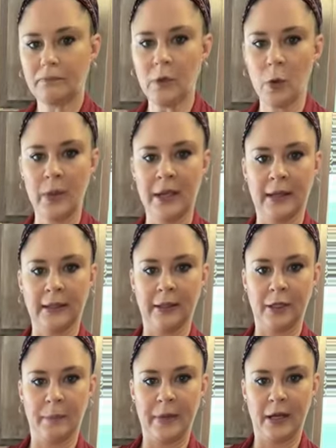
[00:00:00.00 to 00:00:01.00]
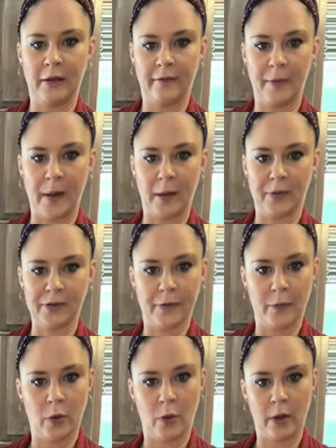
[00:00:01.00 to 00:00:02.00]
We get a little bit of the bubbles from
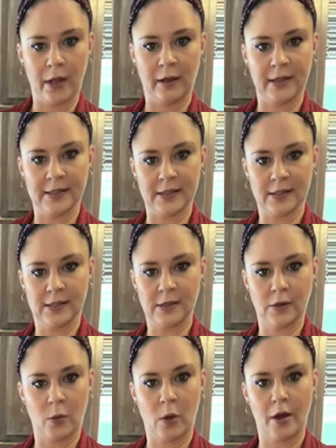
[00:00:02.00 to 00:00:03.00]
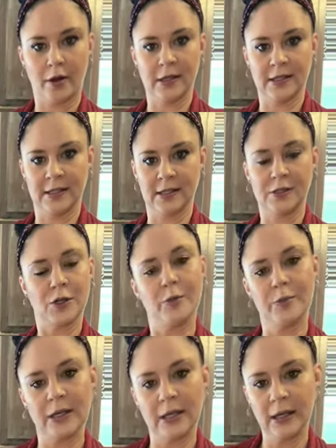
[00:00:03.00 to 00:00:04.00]
the oil as the water has
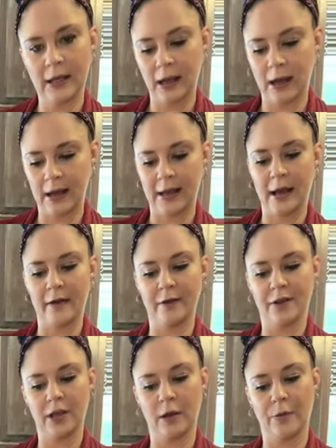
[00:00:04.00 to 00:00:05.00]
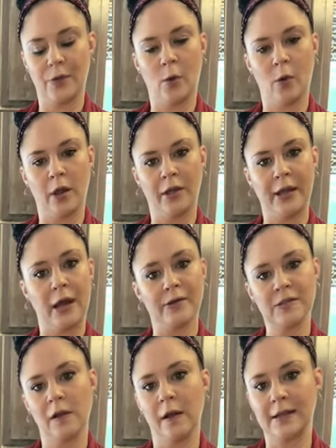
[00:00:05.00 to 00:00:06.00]
disturbed it, and everything, the oil now is
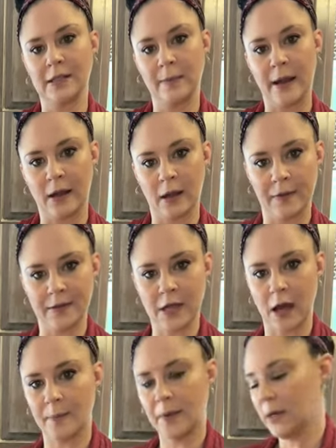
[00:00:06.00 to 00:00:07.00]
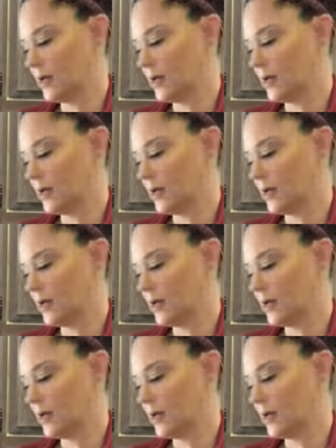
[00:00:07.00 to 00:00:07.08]
collecting back on the top.